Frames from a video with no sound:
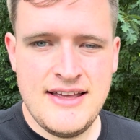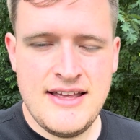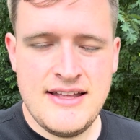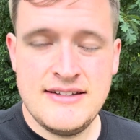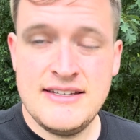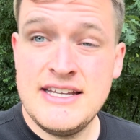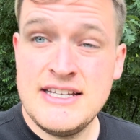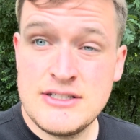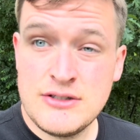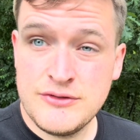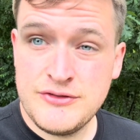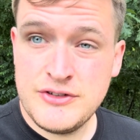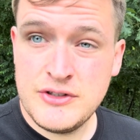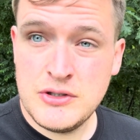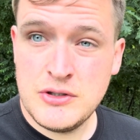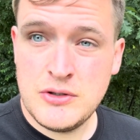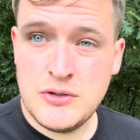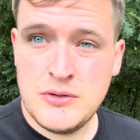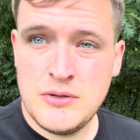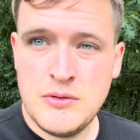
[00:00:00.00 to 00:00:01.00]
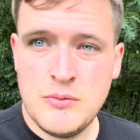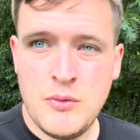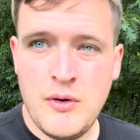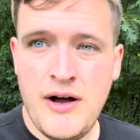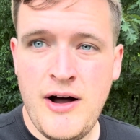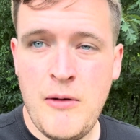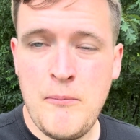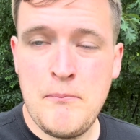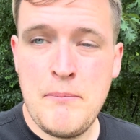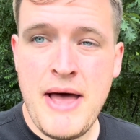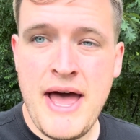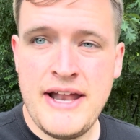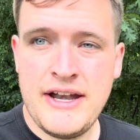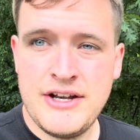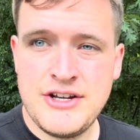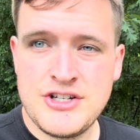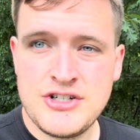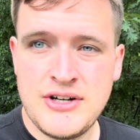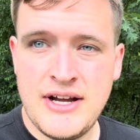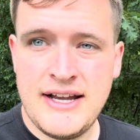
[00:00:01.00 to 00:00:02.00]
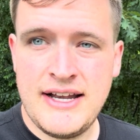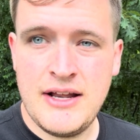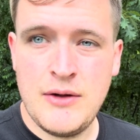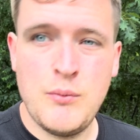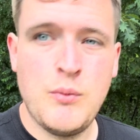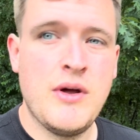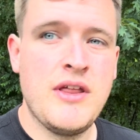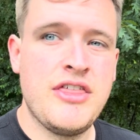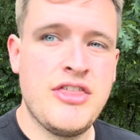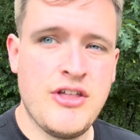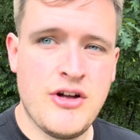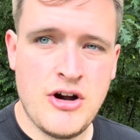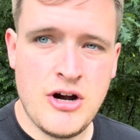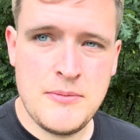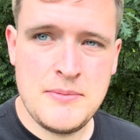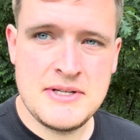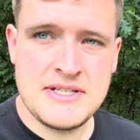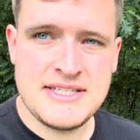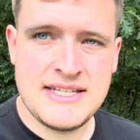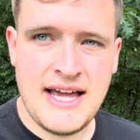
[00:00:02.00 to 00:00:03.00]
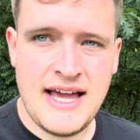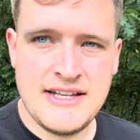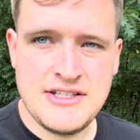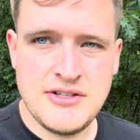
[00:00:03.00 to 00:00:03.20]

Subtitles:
diesel fuel will help penetrate it with the herbicide.